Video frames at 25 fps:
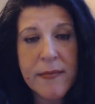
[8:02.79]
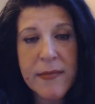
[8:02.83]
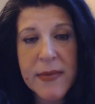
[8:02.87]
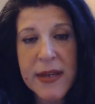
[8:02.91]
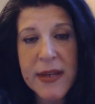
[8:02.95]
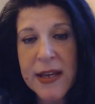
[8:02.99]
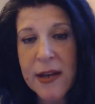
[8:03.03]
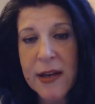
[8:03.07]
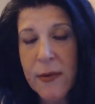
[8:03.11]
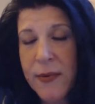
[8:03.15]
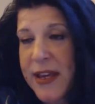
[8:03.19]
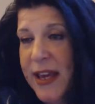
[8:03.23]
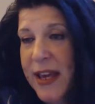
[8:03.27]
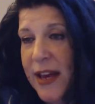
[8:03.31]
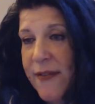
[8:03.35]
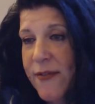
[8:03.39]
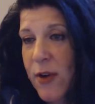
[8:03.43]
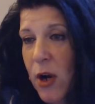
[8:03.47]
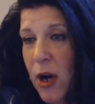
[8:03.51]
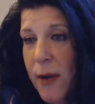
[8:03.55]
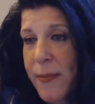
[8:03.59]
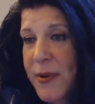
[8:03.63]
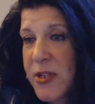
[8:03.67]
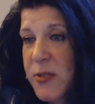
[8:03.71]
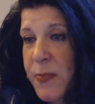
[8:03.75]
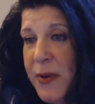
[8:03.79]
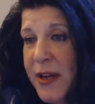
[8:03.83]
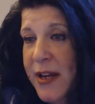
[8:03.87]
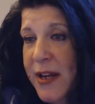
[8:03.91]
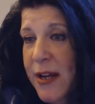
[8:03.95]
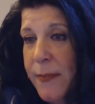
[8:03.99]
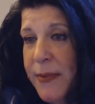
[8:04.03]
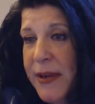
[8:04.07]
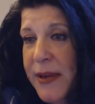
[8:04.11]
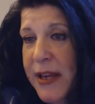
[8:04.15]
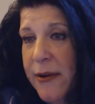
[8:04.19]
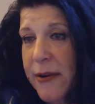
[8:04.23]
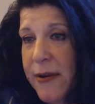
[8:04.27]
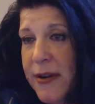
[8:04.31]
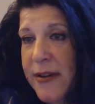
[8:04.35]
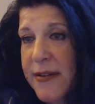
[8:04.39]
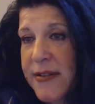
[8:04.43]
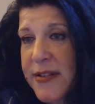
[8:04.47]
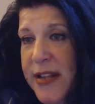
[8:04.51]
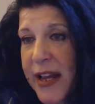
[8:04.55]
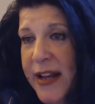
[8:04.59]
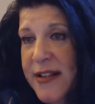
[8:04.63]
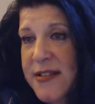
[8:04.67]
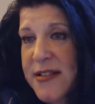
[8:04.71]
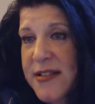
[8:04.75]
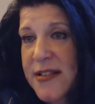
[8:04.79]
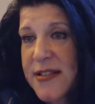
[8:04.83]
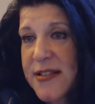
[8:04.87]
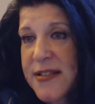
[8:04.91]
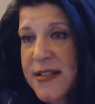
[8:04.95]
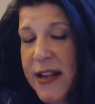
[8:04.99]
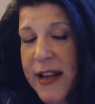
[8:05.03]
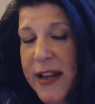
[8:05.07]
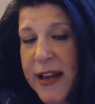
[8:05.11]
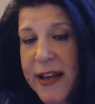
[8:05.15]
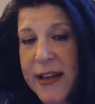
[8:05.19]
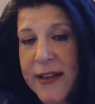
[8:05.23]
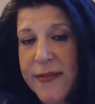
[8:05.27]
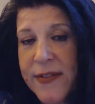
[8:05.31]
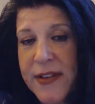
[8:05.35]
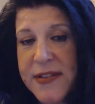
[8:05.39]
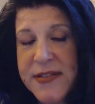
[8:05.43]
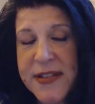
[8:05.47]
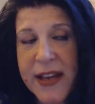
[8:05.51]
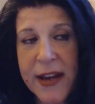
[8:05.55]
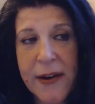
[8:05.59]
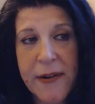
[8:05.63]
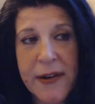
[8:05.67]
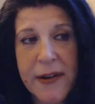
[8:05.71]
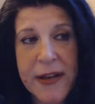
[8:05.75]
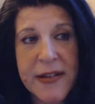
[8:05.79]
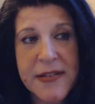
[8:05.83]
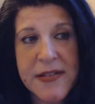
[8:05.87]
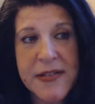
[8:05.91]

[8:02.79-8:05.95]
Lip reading: Here we have garbage pickup here in Texas today in this area.